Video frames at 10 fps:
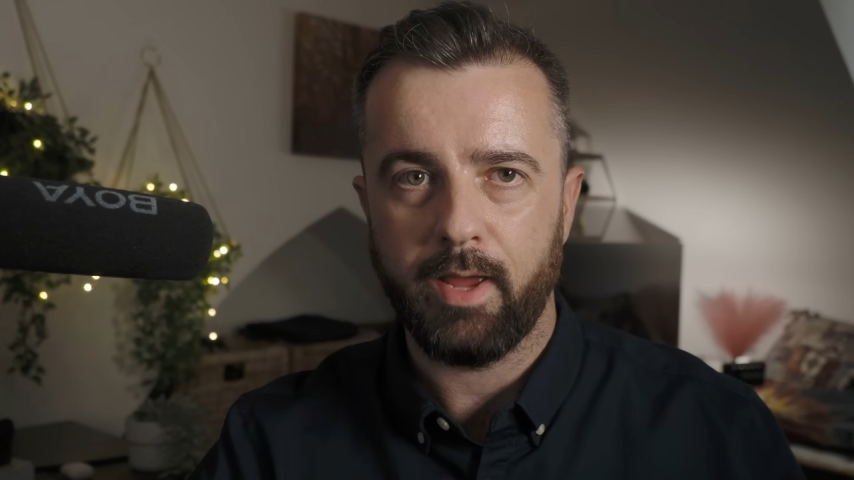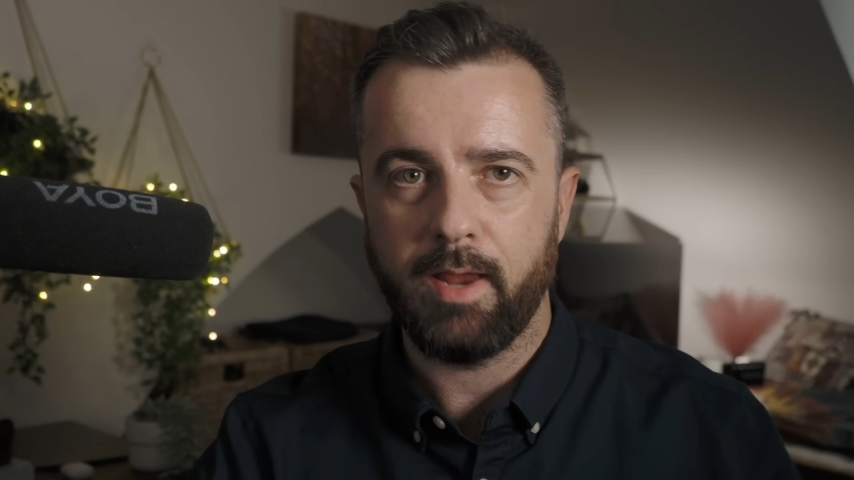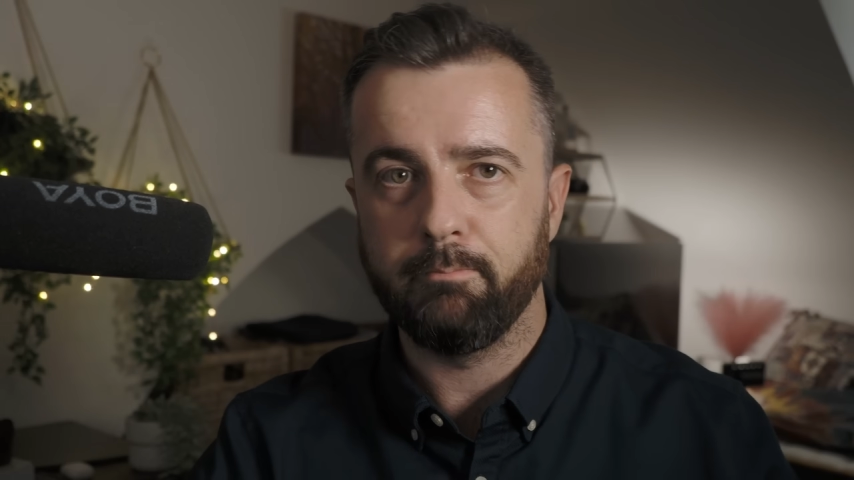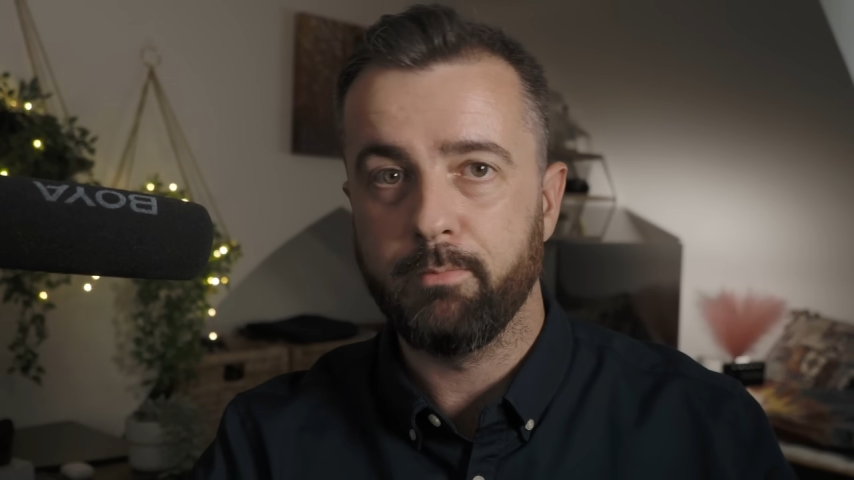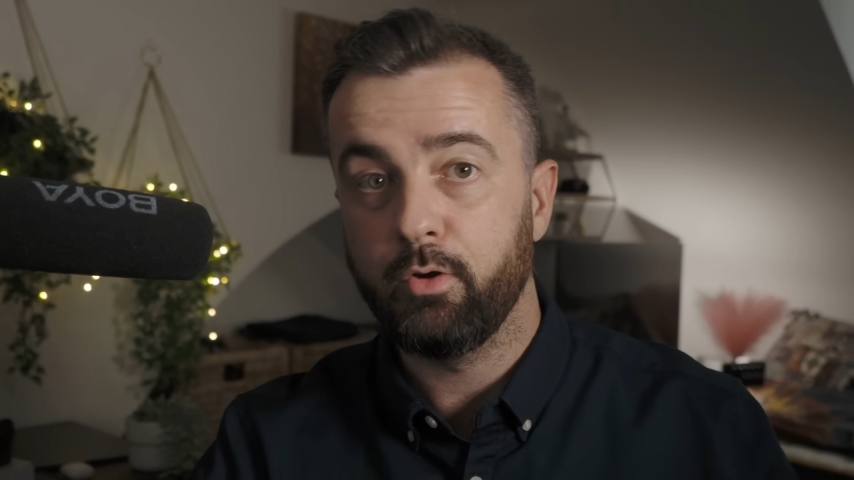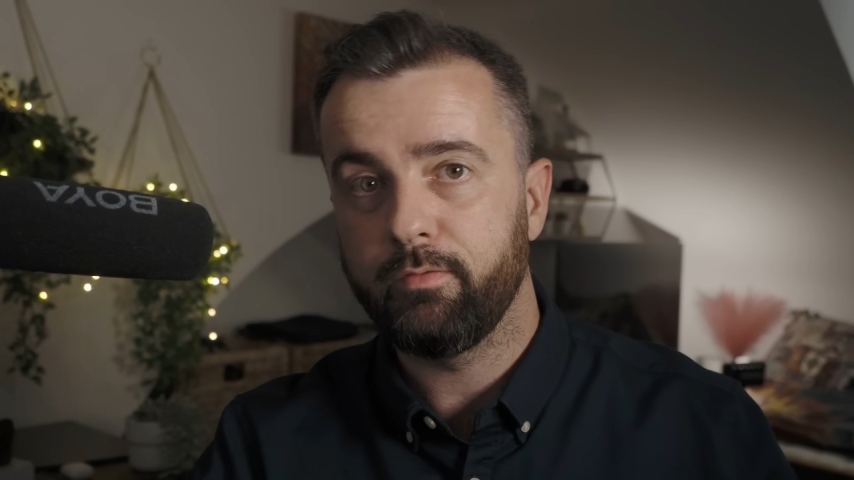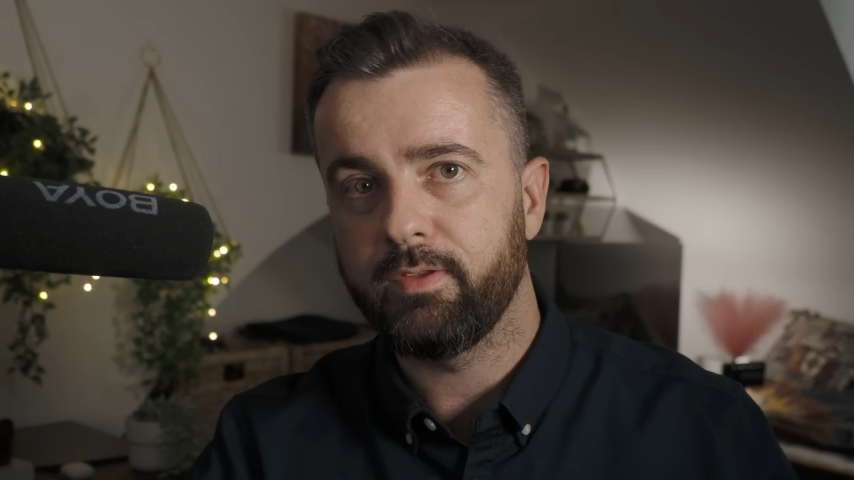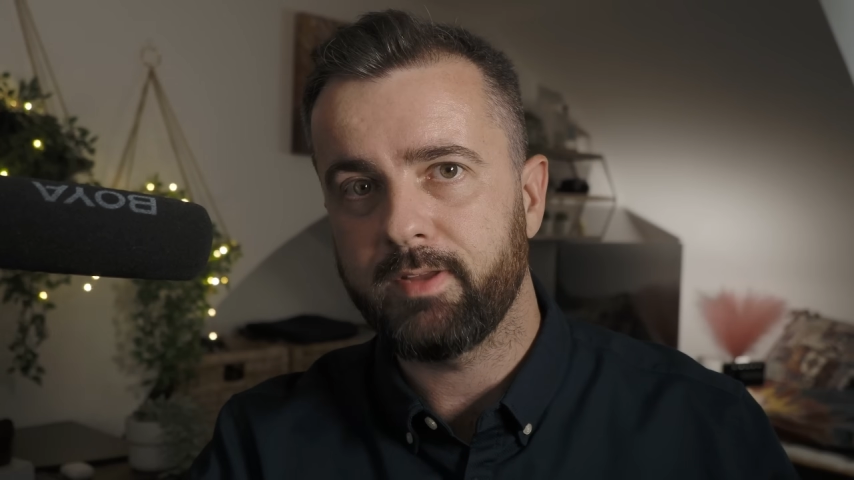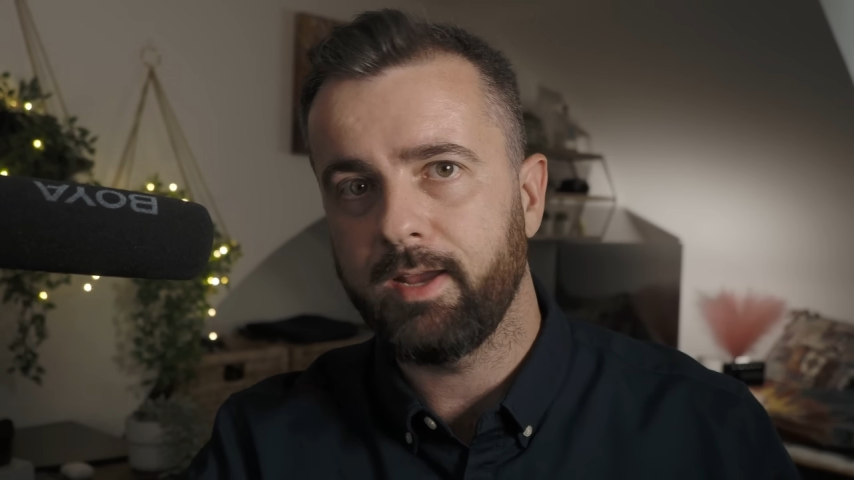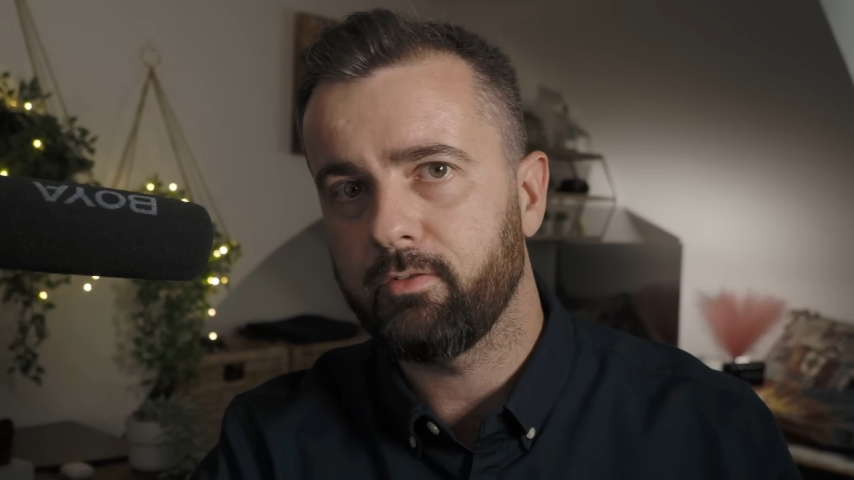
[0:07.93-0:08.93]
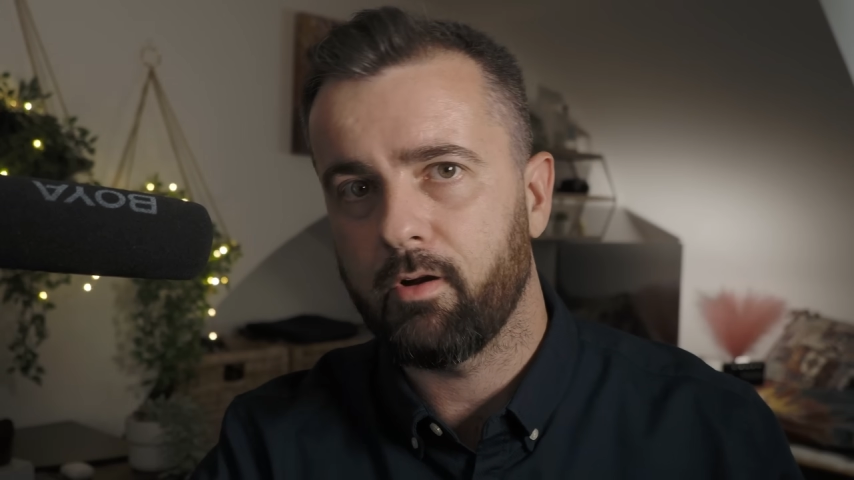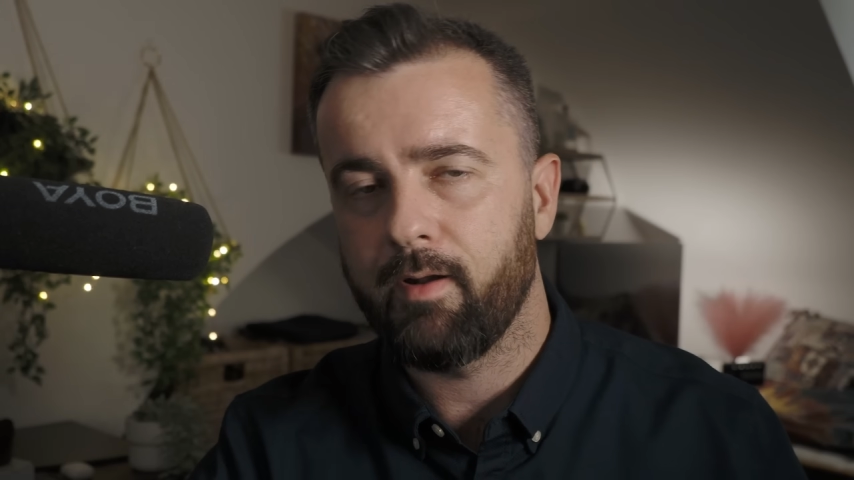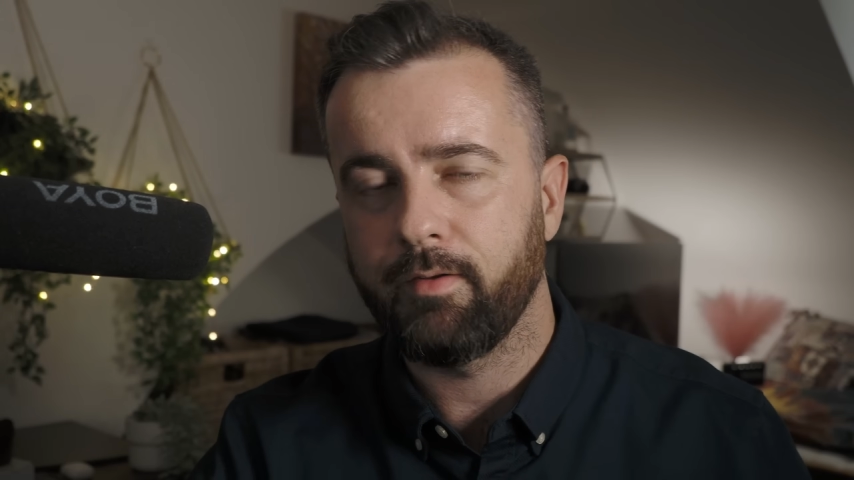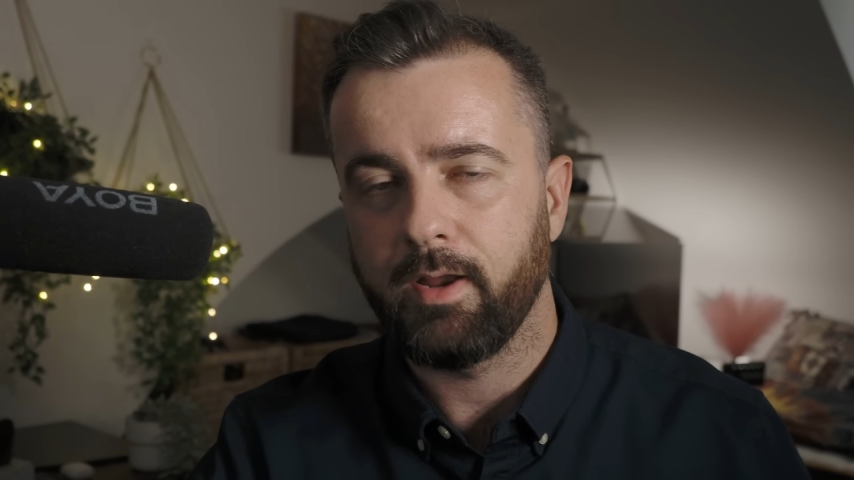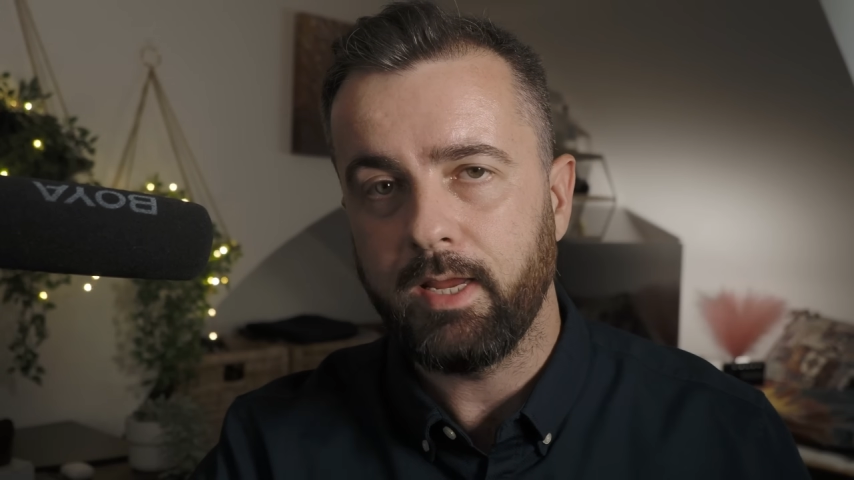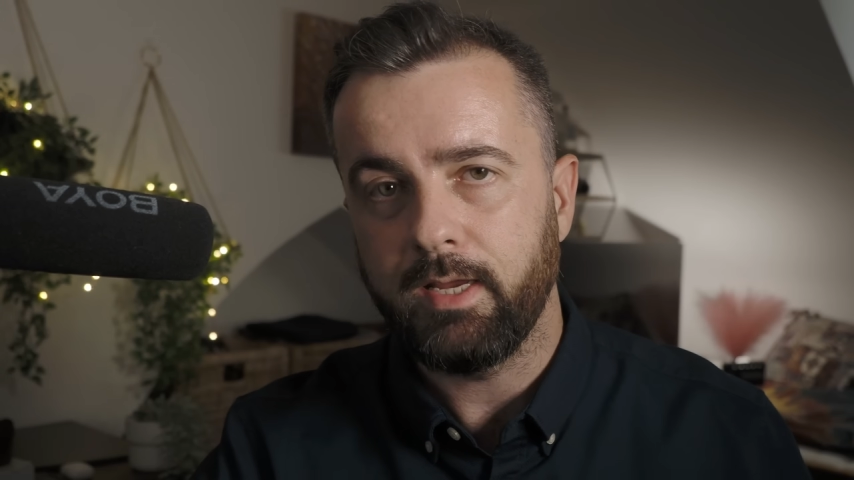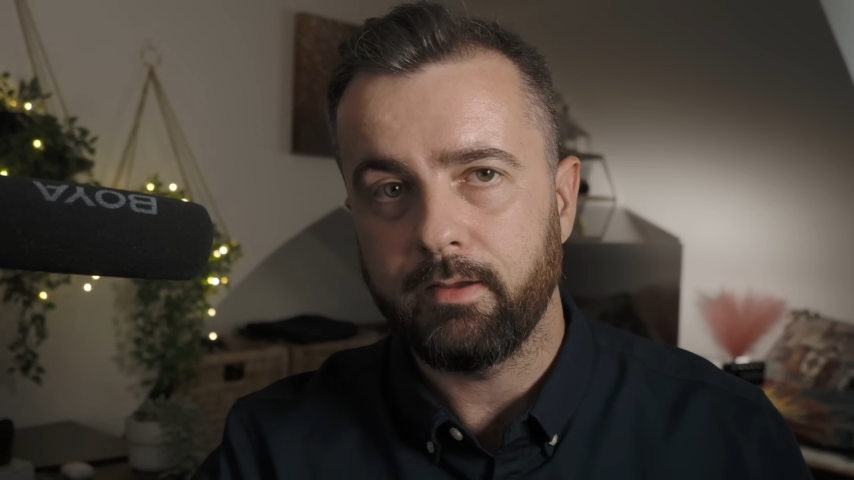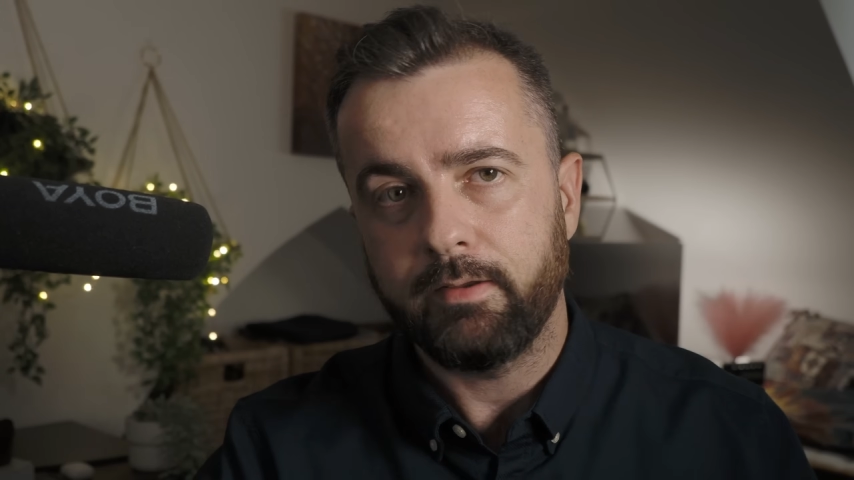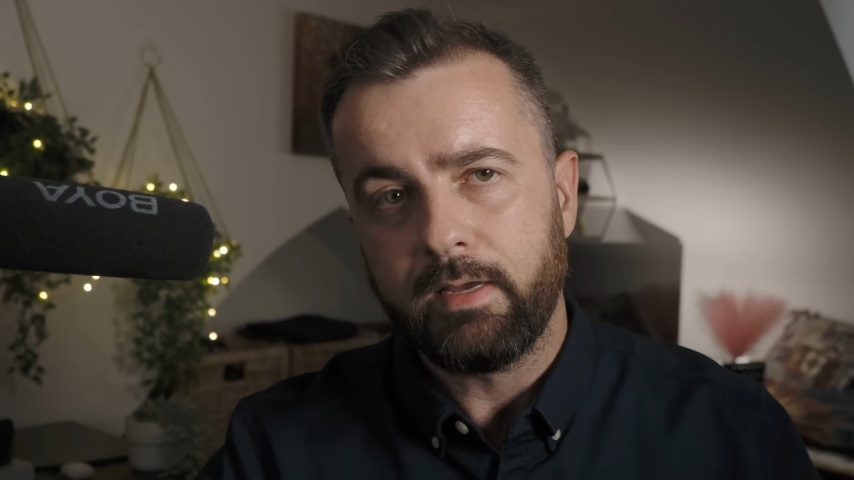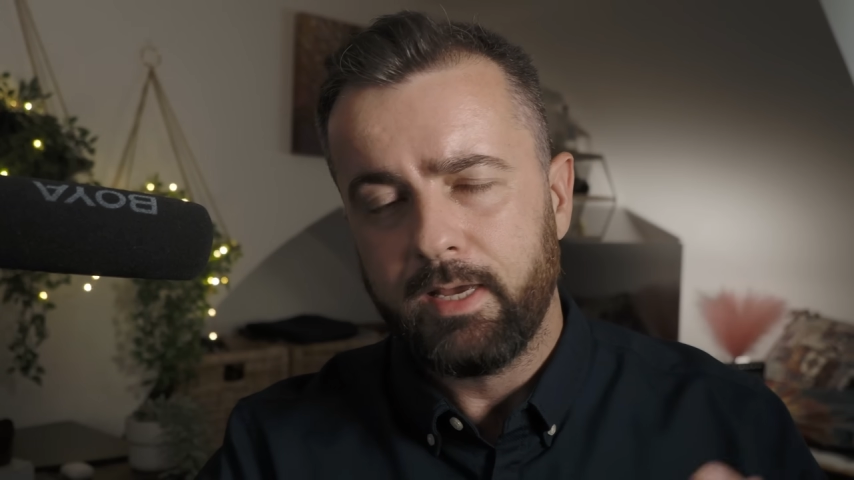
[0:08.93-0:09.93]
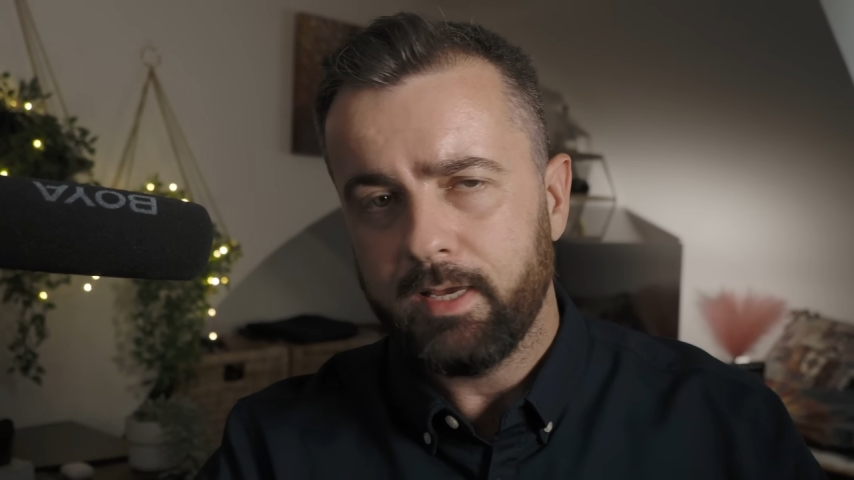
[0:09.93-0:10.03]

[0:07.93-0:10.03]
and moved the data around I needed.